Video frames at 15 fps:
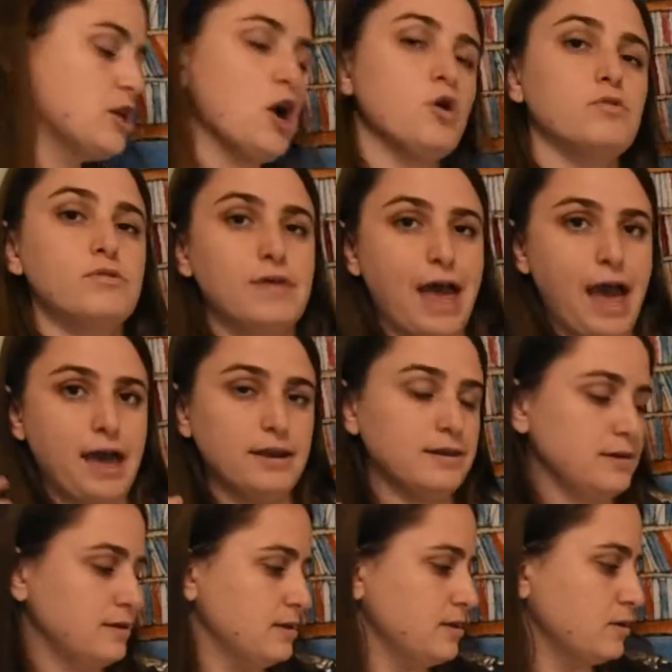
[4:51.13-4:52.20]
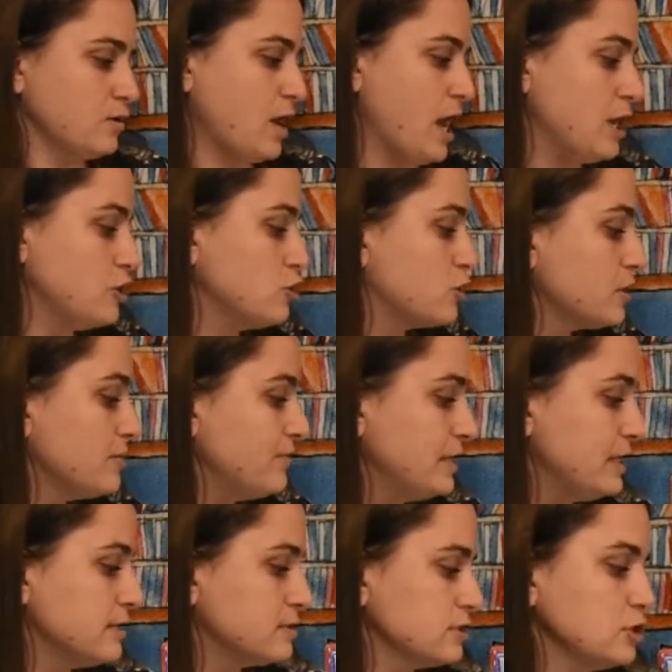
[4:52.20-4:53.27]
know that, okay, you could have
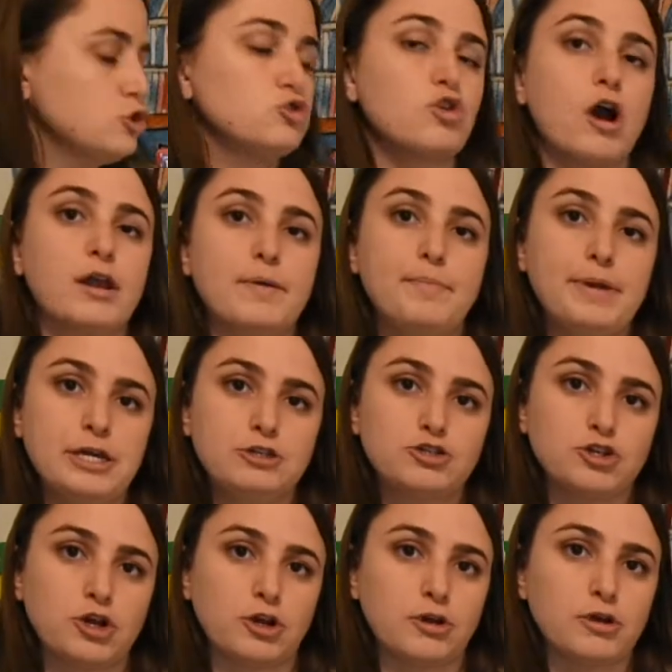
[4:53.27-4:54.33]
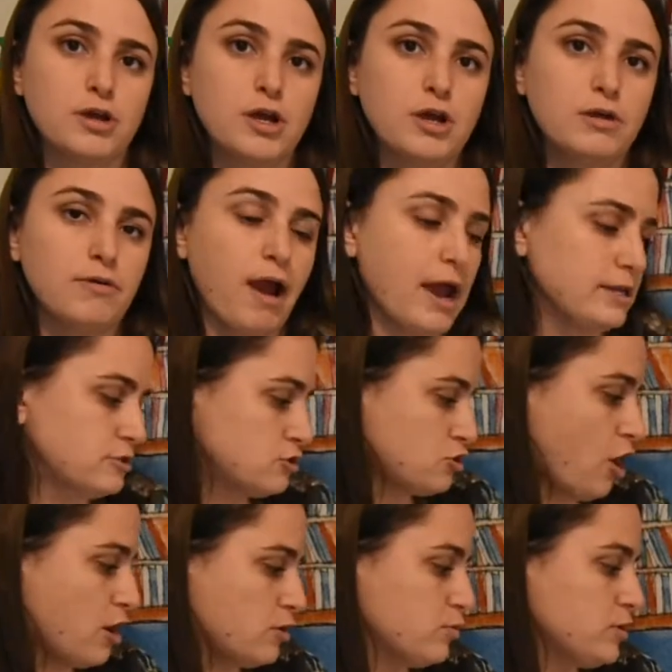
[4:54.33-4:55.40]
easily drawn a picture, right?
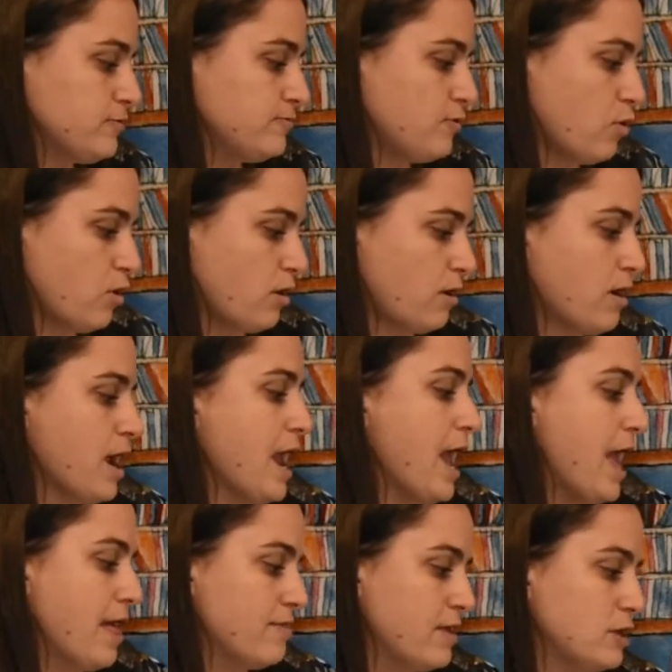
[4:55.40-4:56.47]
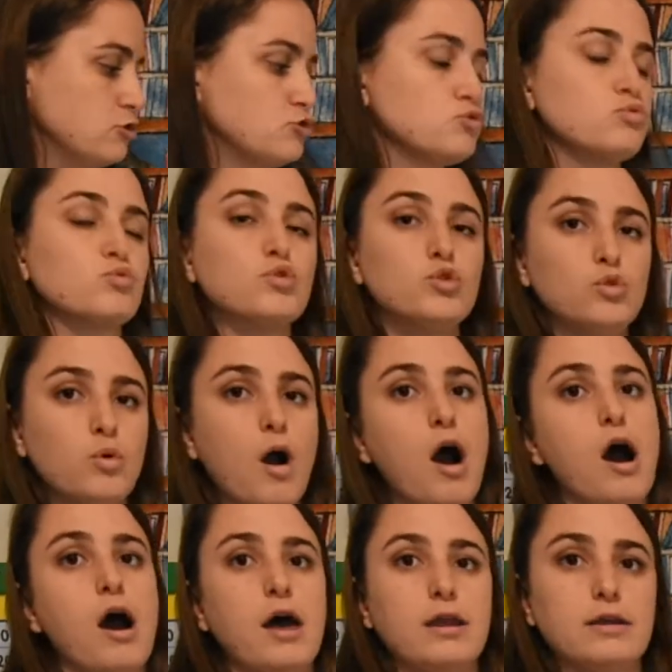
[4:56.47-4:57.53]
Started with 4 and then drew
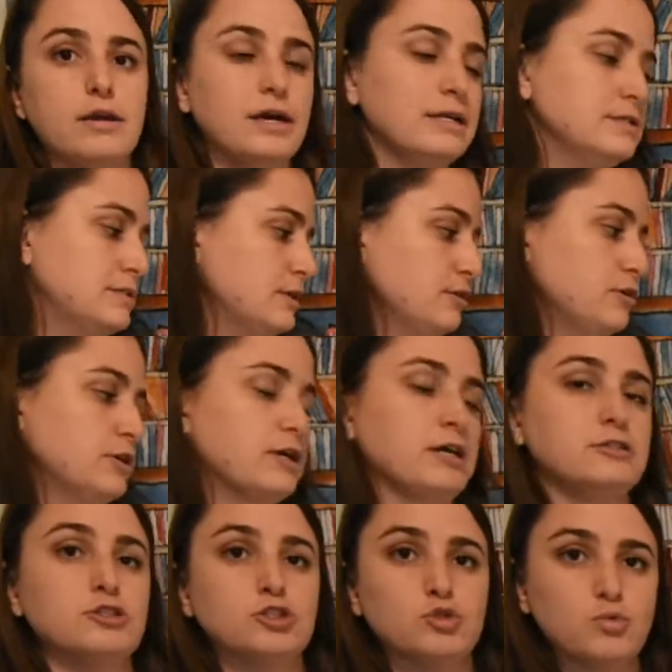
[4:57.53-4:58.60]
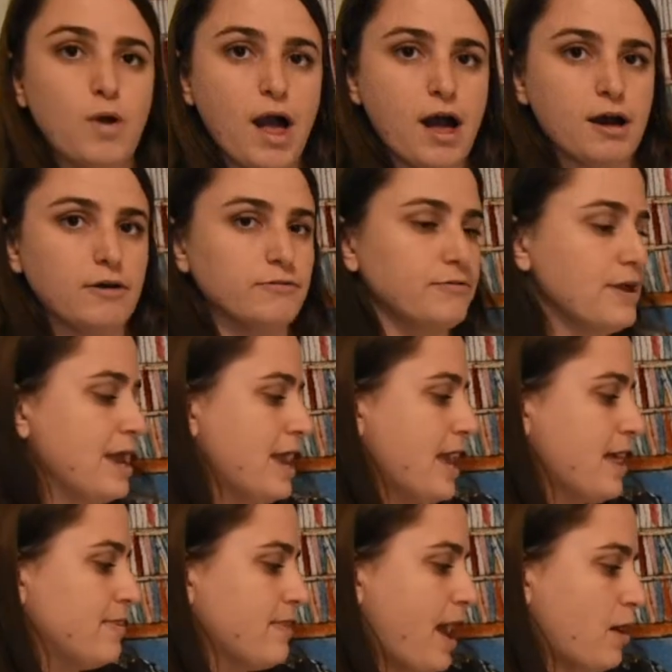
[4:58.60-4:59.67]
on until you get to 12,
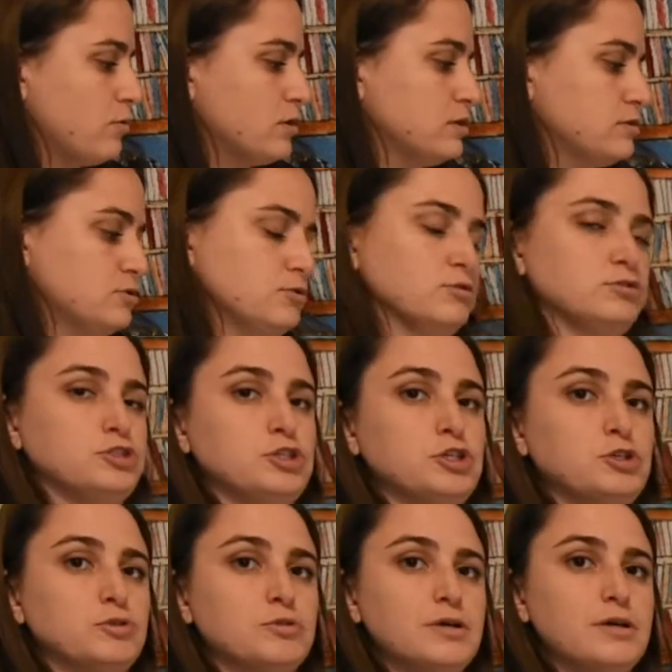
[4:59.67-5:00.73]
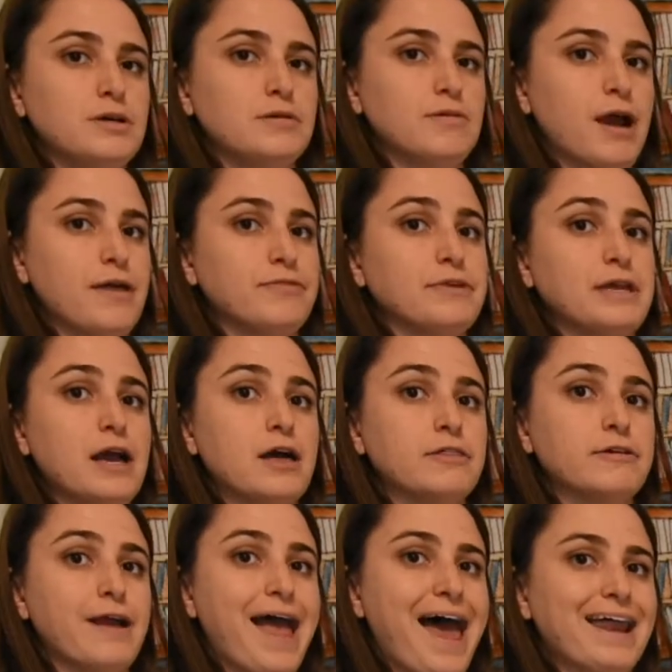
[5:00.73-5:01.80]
and that would have told you, right, the
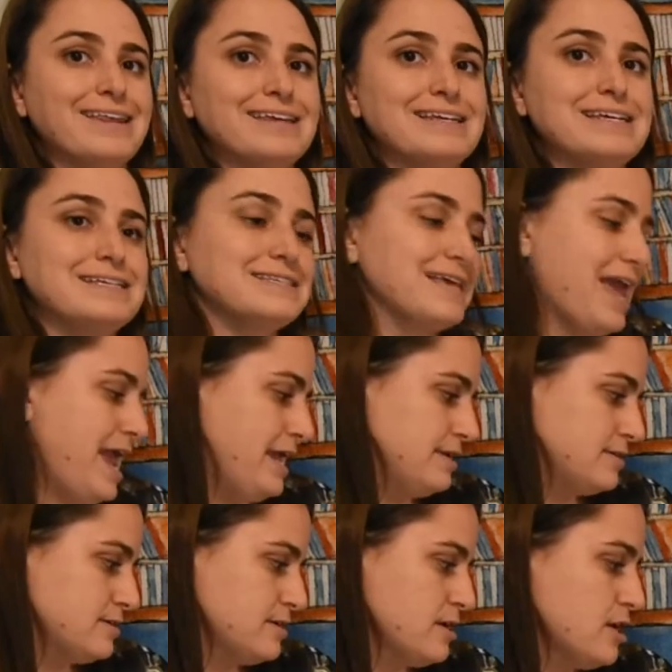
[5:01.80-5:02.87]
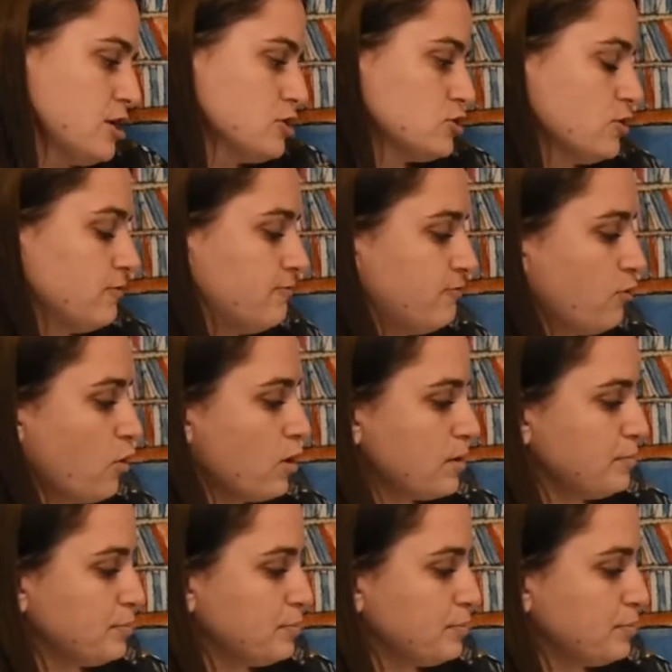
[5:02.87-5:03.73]
other add-in is 8. So 4